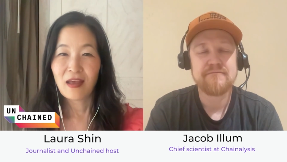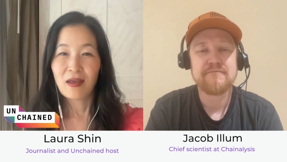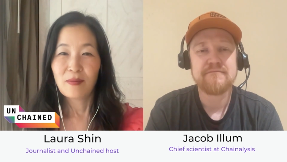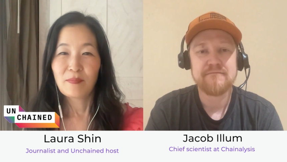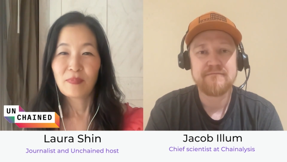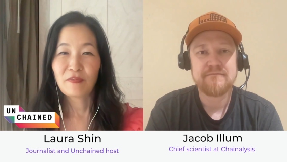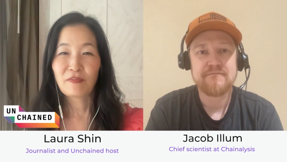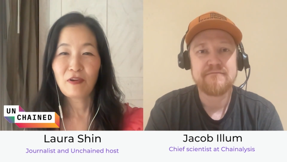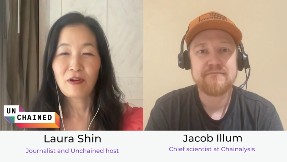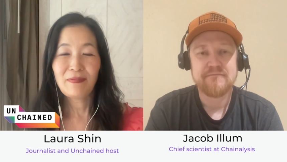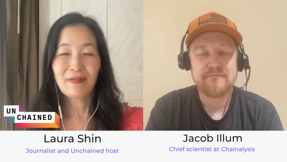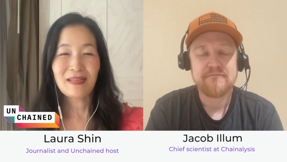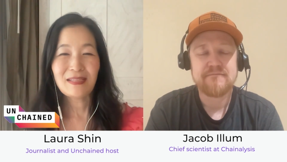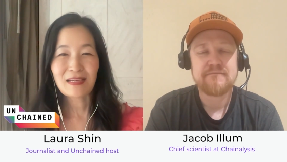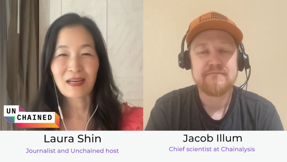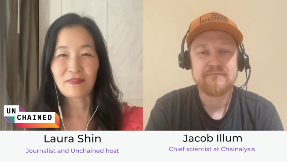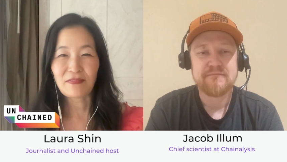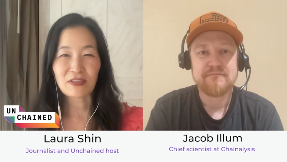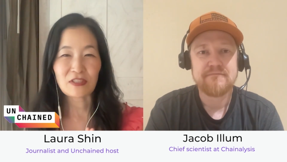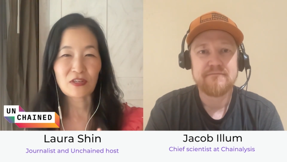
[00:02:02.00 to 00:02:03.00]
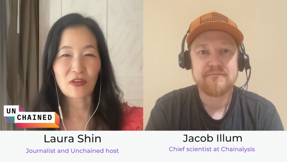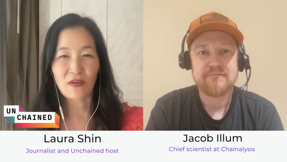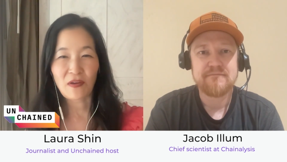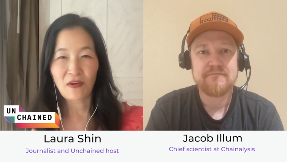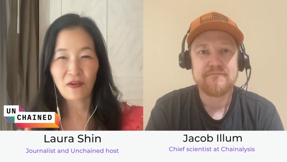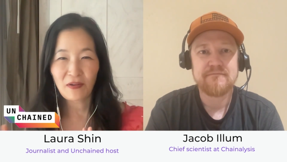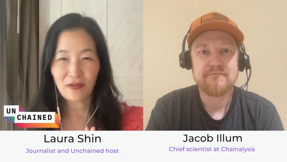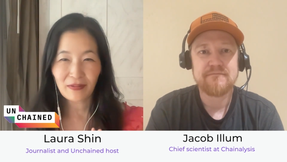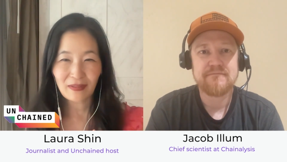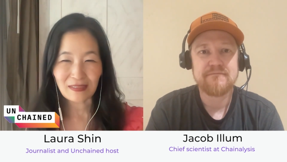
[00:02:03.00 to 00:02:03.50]
Speaker 1: Before we dive into
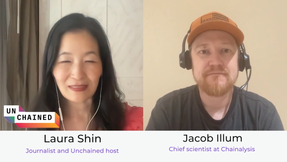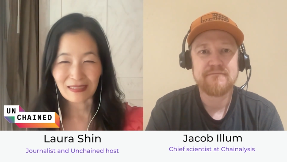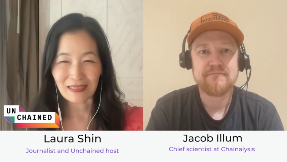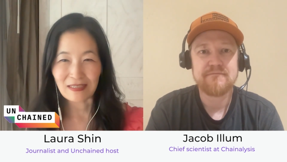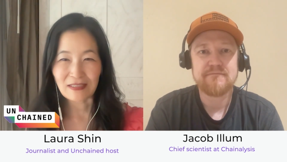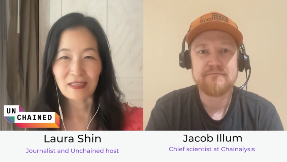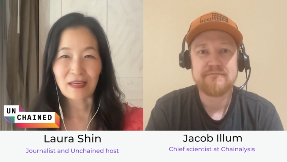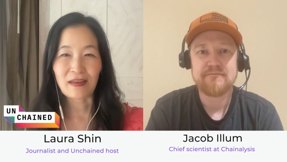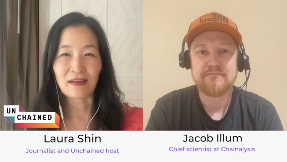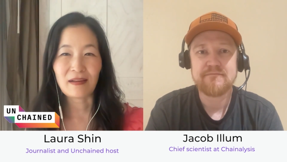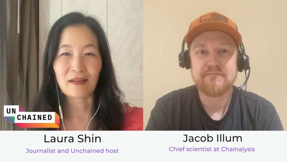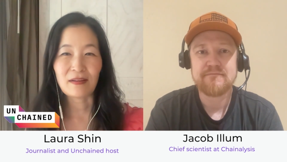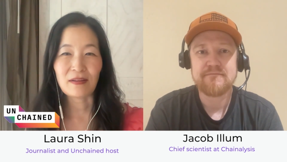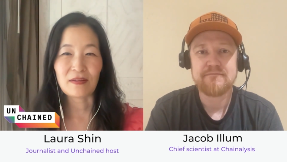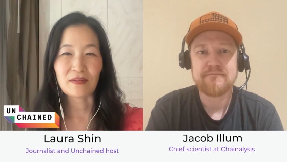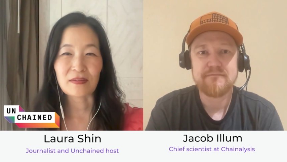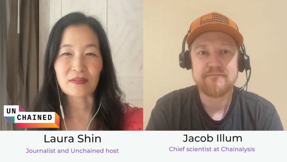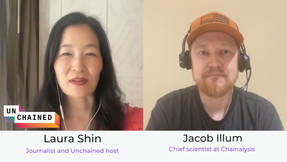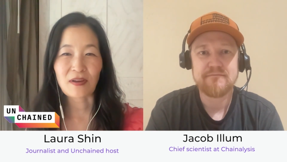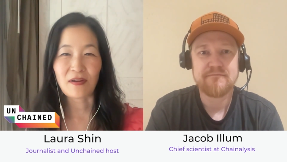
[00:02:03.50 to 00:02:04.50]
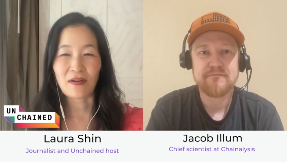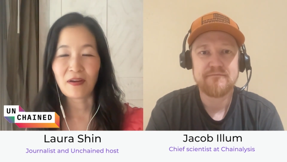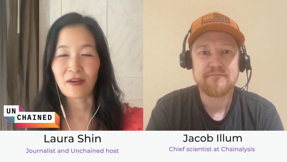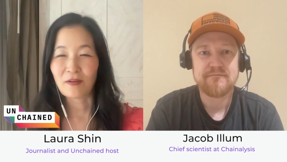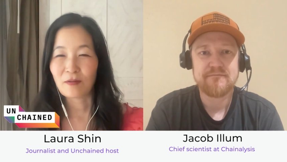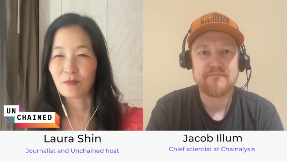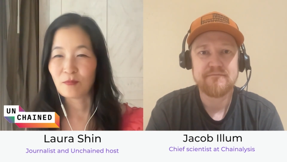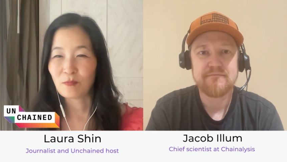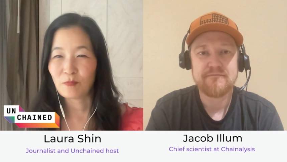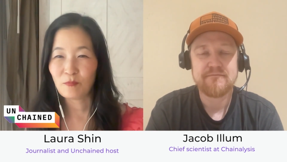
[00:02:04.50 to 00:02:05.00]
all the details
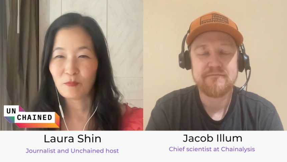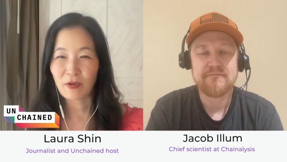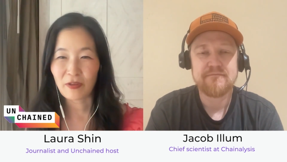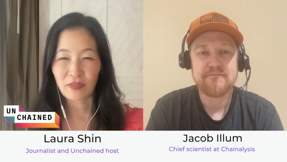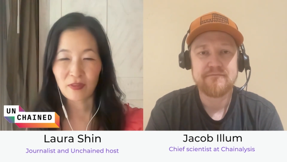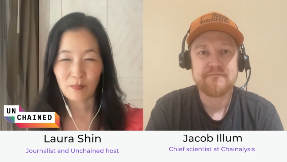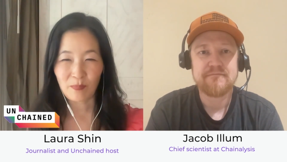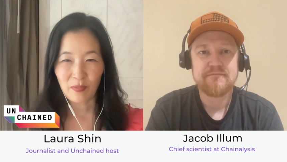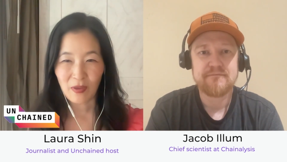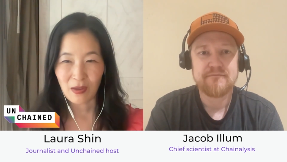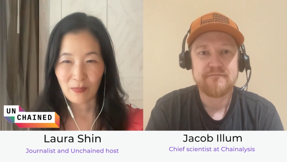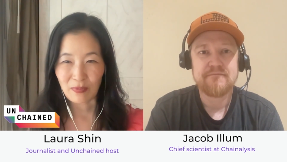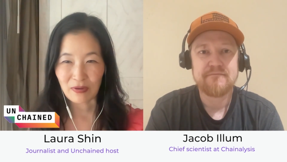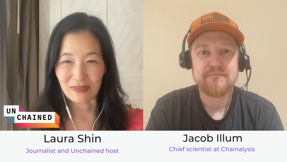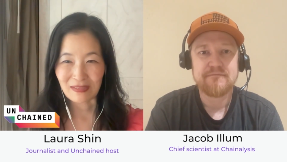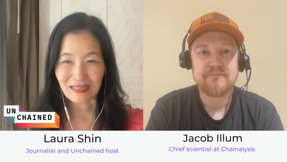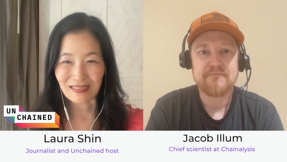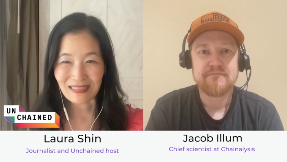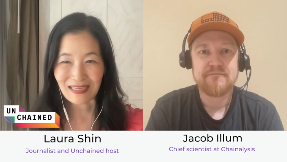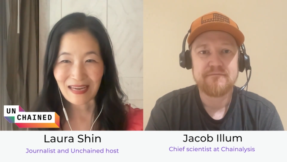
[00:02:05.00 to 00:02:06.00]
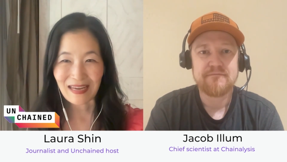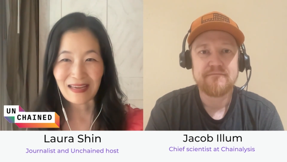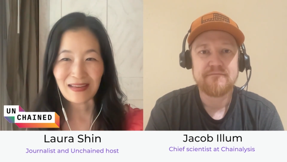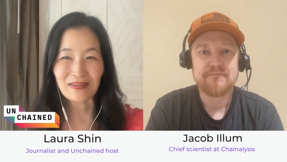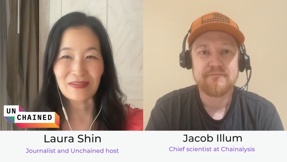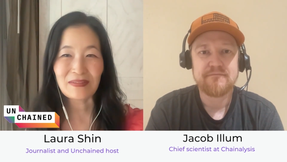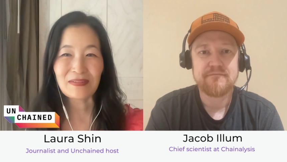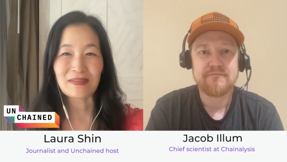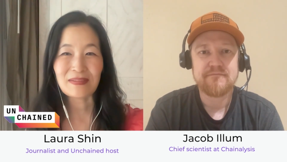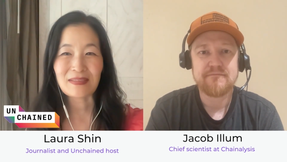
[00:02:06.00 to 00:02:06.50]
on what the paper
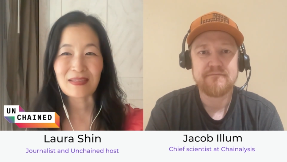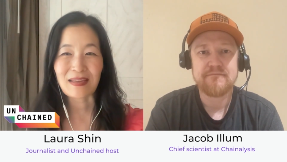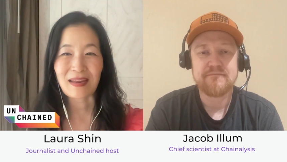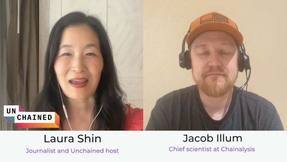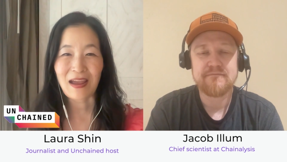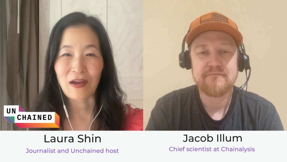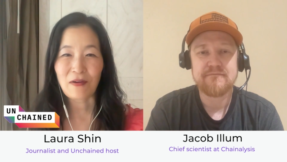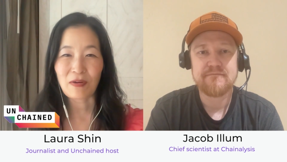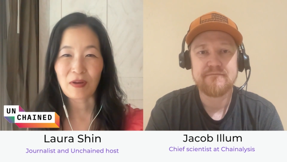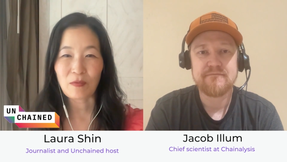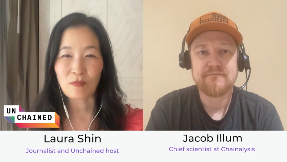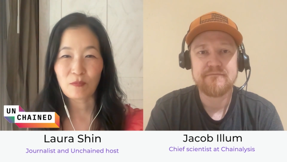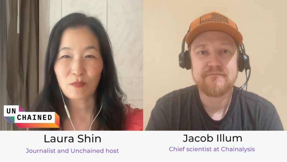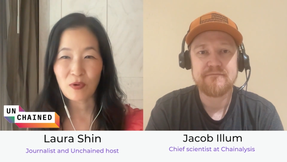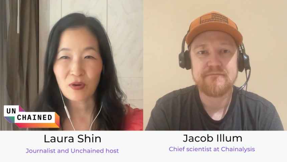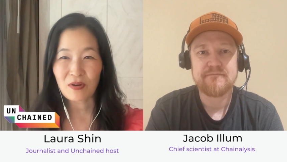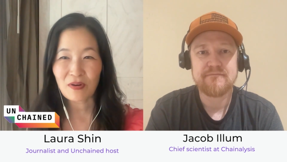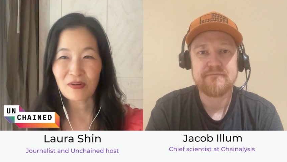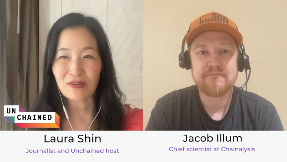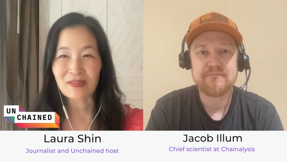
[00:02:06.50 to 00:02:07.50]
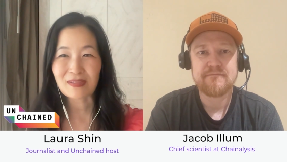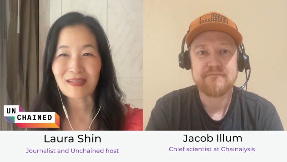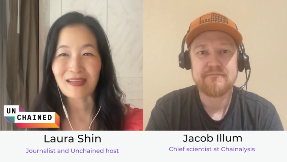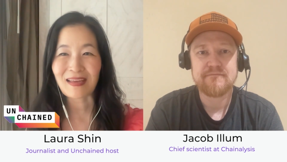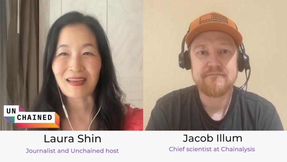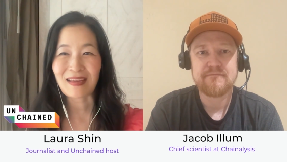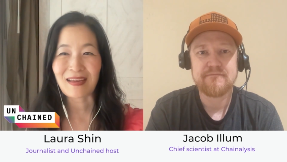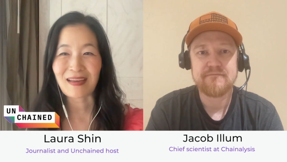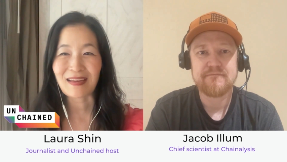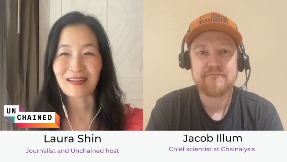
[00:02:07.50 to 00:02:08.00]
details and how it works
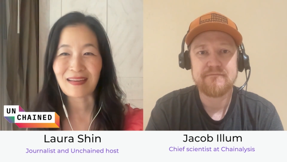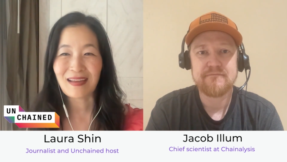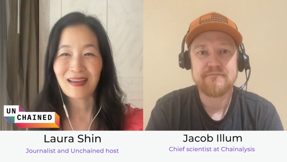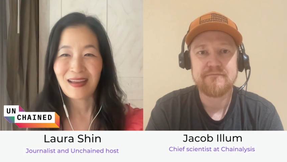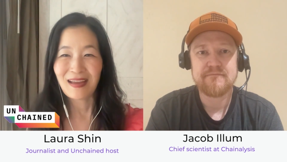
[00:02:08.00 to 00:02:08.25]
and,